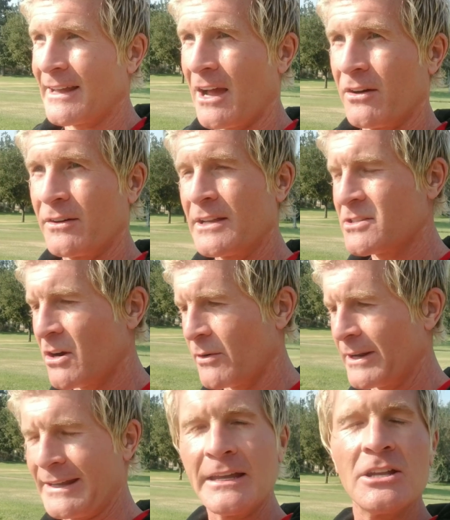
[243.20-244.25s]
down. He's
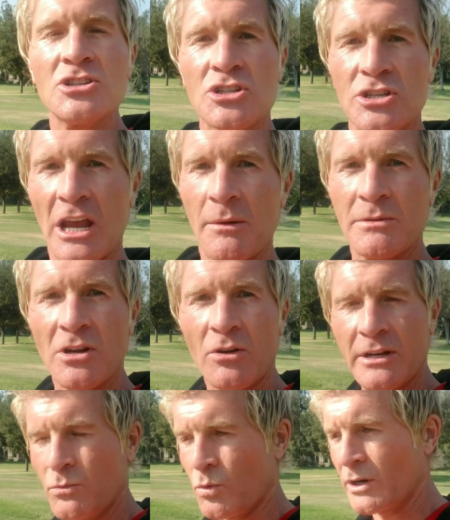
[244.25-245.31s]
already in shape. He's
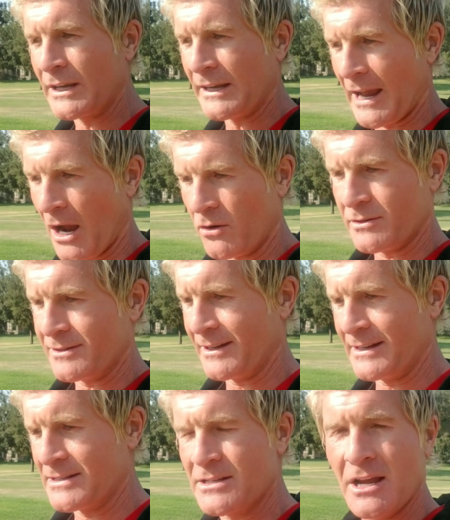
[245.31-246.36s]
already working out,
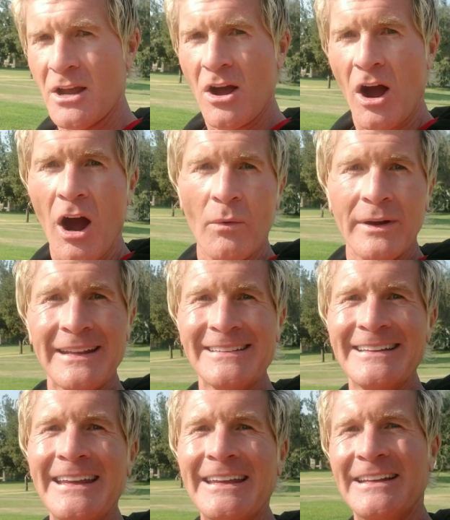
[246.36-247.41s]
and he's already
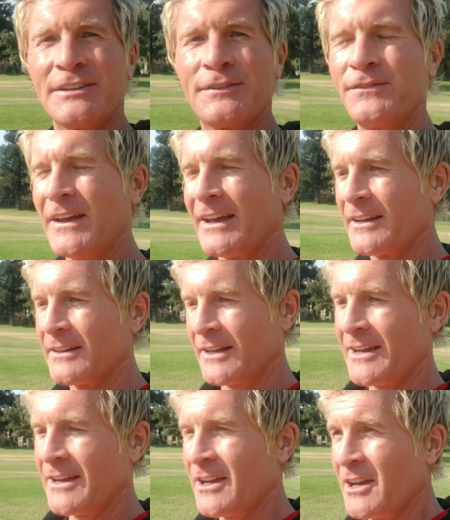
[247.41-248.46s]
lean. He's fit.
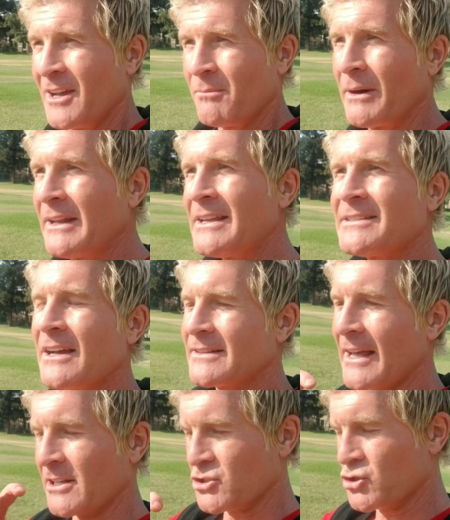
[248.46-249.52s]
But he's at
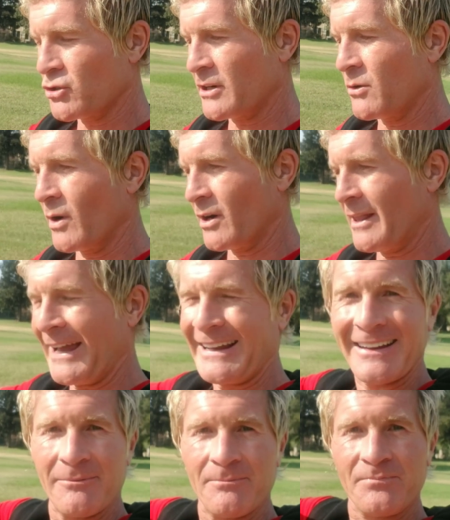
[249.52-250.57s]
that journey where,
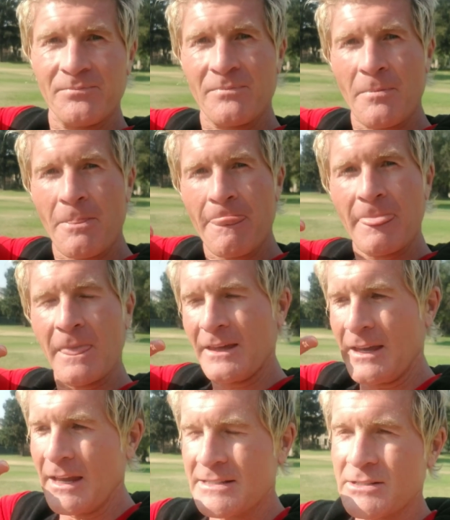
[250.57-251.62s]
like,
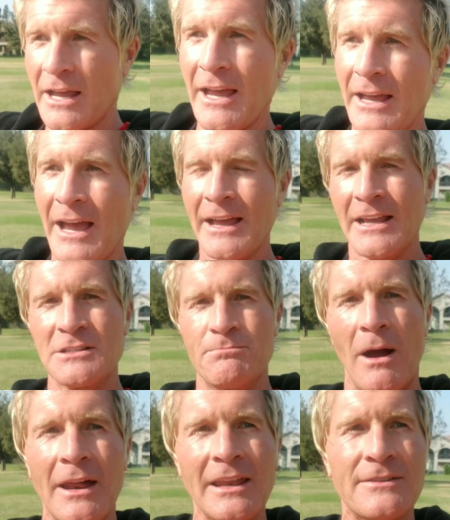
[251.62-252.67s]
his
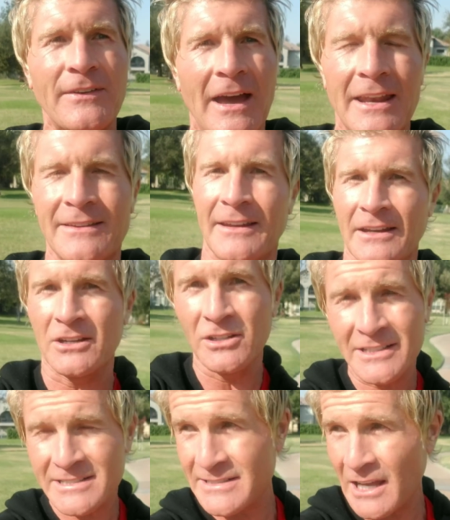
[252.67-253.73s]
body's fat is at a
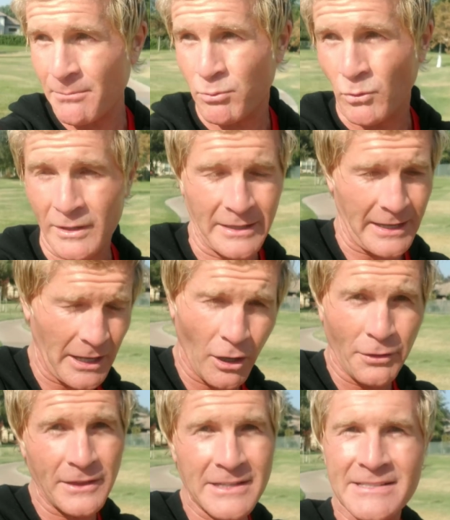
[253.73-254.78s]
good set point, a
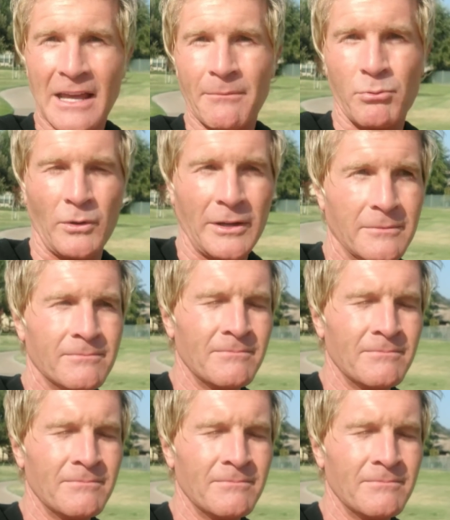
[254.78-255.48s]
healthy set point,